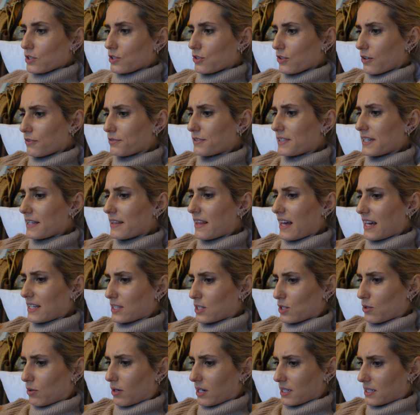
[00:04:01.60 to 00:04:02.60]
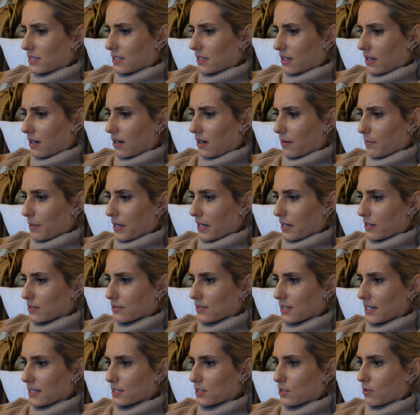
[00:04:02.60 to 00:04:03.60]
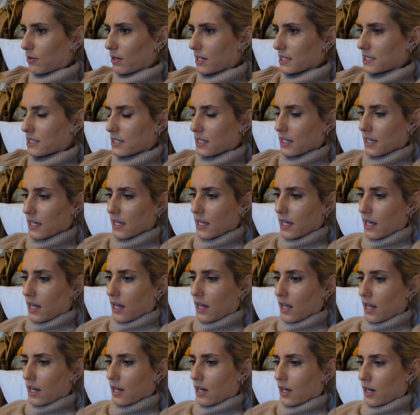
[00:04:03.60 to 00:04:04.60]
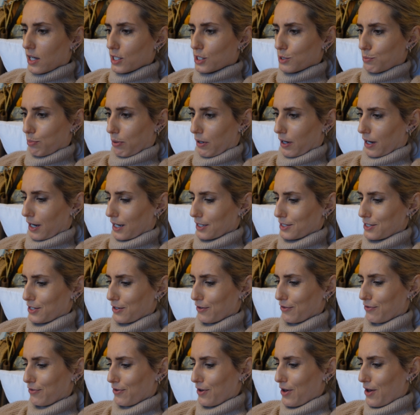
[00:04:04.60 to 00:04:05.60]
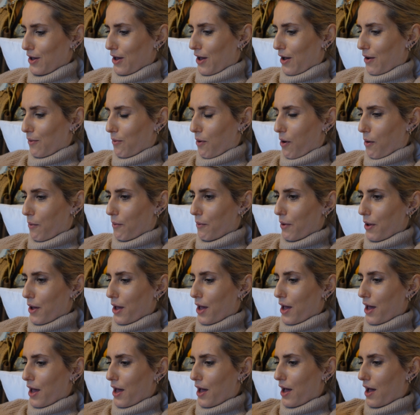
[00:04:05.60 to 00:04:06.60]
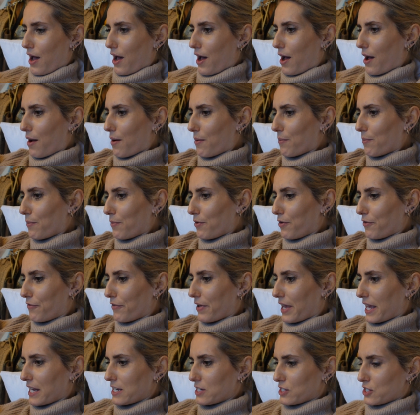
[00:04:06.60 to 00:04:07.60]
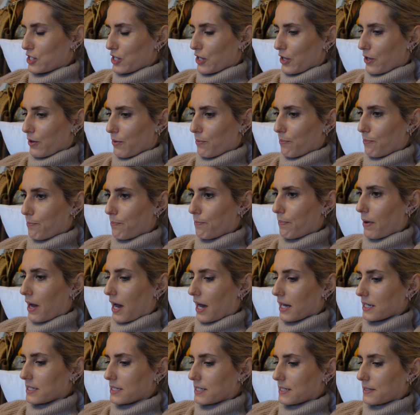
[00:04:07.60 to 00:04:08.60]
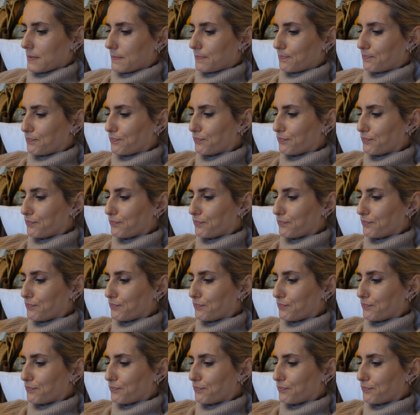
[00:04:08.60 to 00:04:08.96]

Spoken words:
obviously that's quite alarming, because that's quite a large part of what we're moving into. But